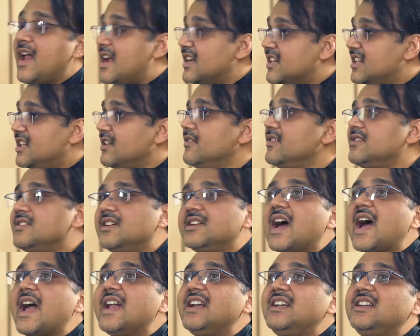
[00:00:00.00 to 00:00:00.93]
And given
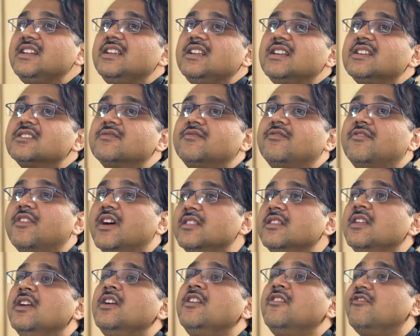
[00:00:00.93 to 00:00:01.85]
that IT is
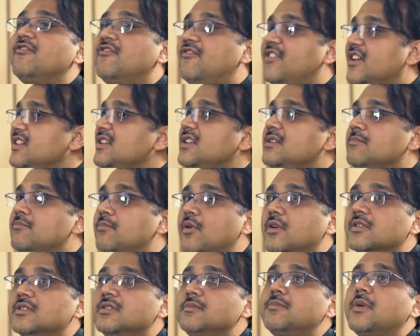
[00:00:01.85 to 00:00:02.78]
one very
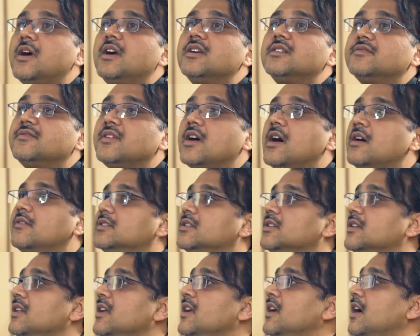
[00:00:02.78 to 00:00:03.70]
important part of
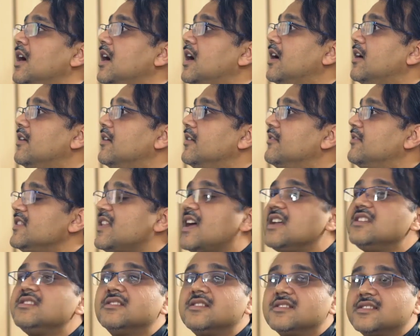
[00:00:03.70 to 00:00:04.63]
our
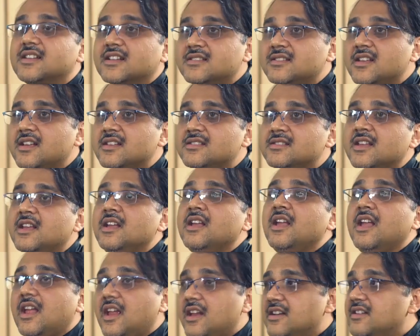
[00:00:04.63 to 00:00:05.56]
financial success,
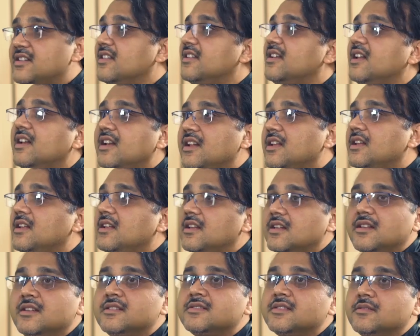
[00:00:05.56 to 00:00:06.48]
it
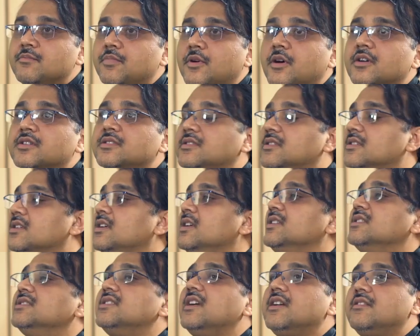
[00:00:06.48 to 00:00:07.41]
really is important
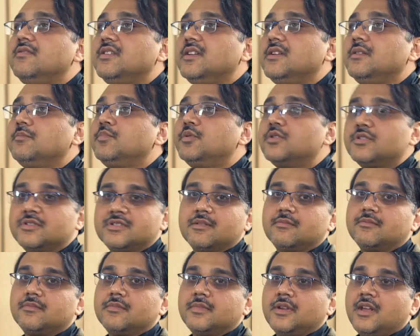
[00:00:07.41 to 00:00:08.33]
that we put
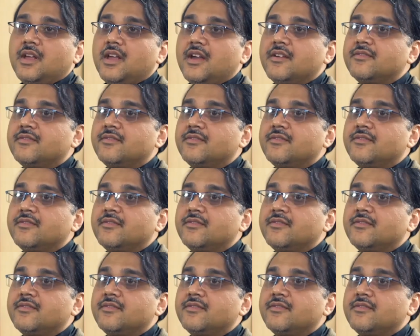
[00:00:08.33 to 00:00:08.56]
some